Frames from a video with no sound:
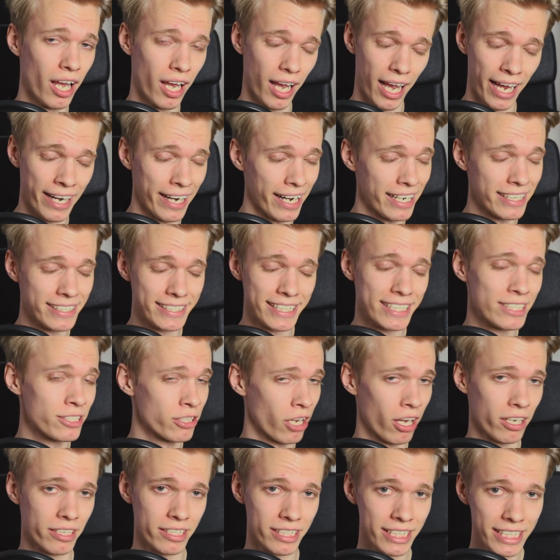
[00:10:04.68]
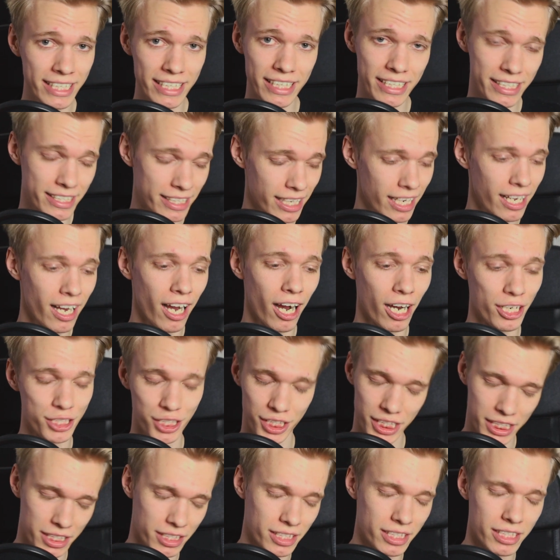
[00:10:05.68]
and I did not need a
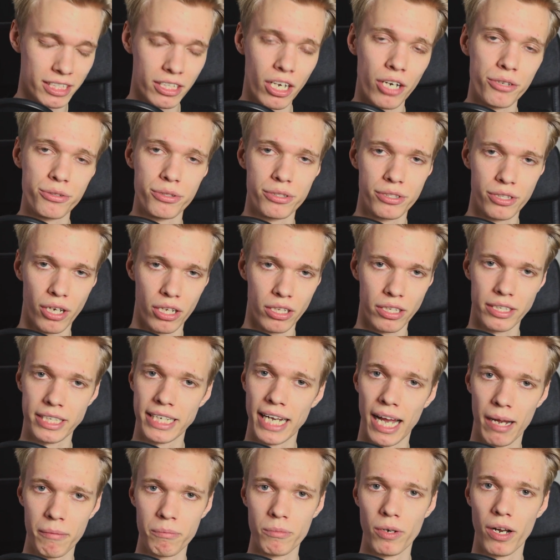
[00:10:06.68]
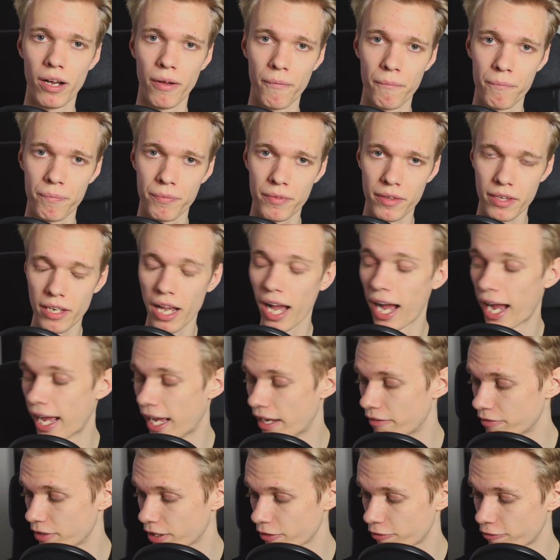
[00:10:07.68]
$1,600 camera. I
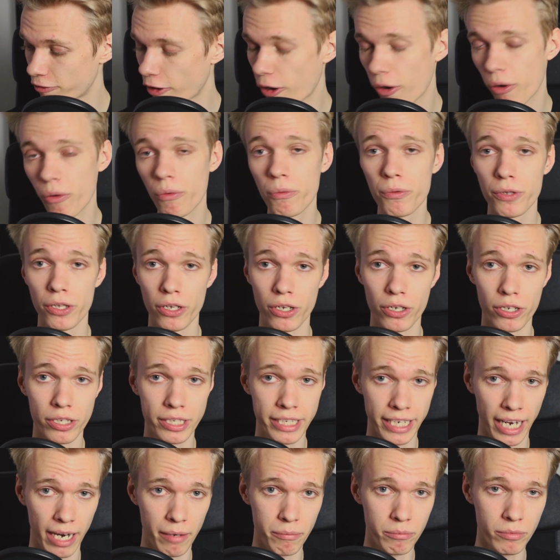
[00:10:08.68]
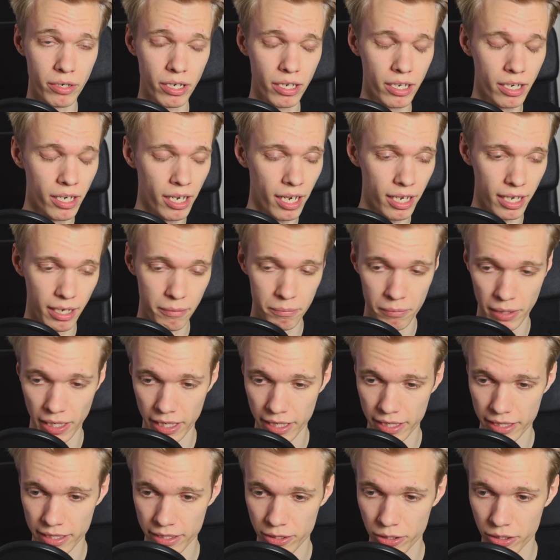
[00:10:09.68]
have a phone with a good camera.
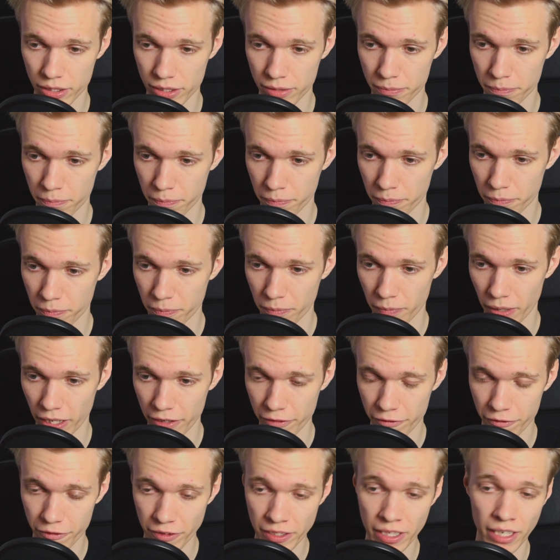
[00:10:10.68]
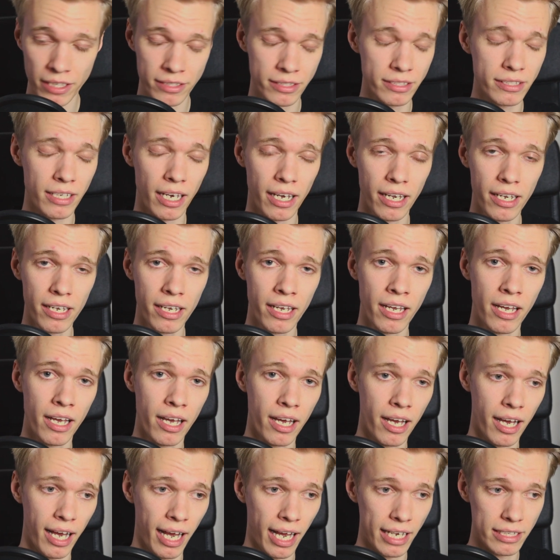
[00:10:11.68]
My fiance
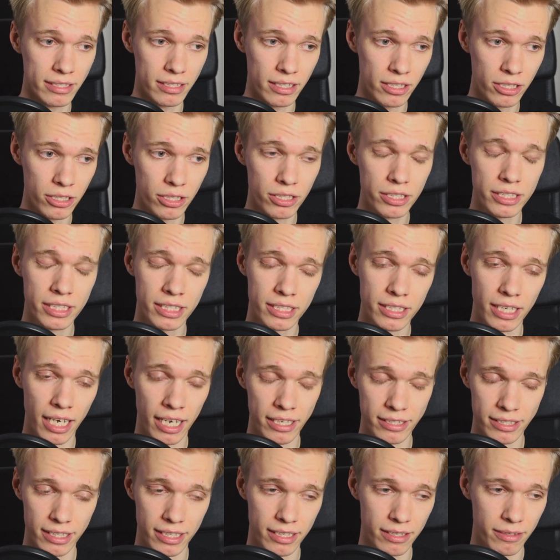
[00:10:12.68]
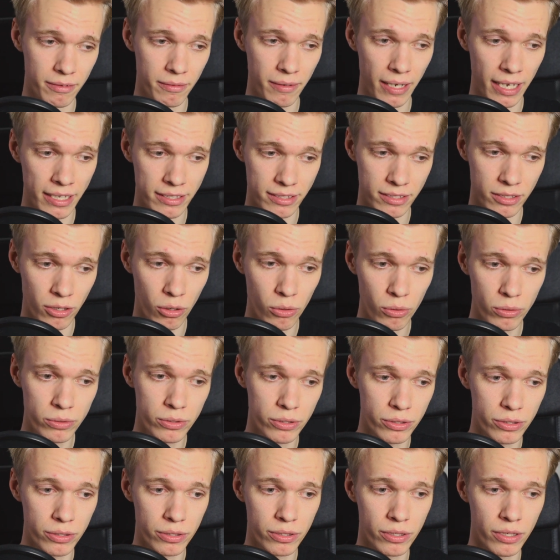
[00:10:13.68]
has an
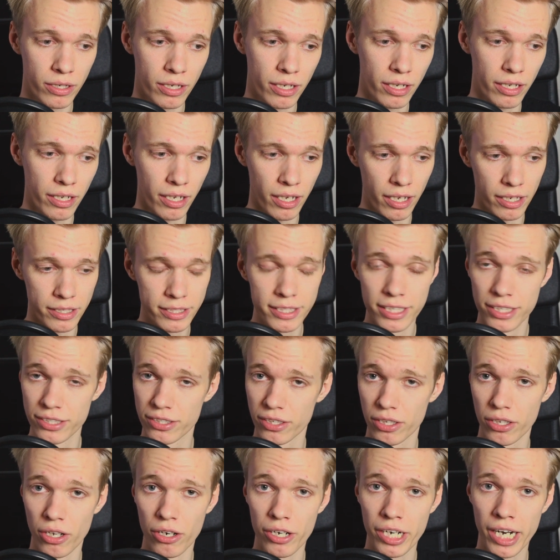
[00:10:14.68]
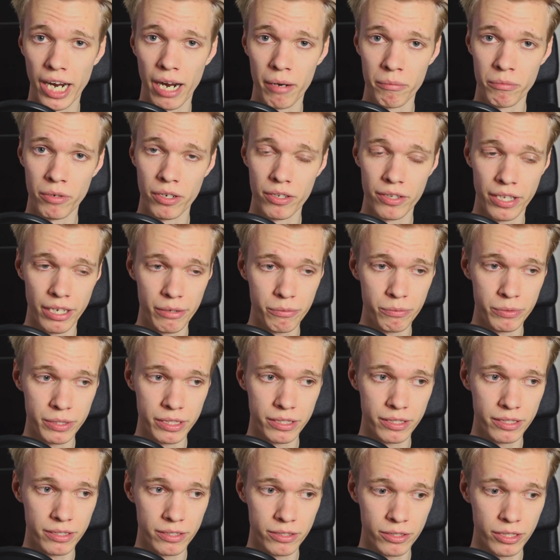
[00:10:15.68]
older DSLR camera that
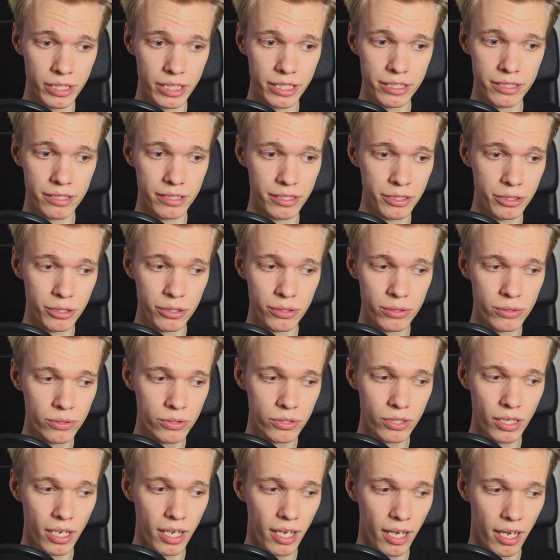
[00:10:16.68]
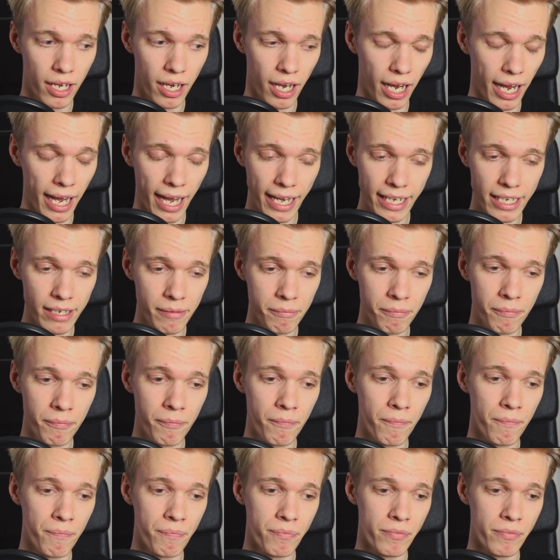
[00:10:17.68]
we could easily use. I am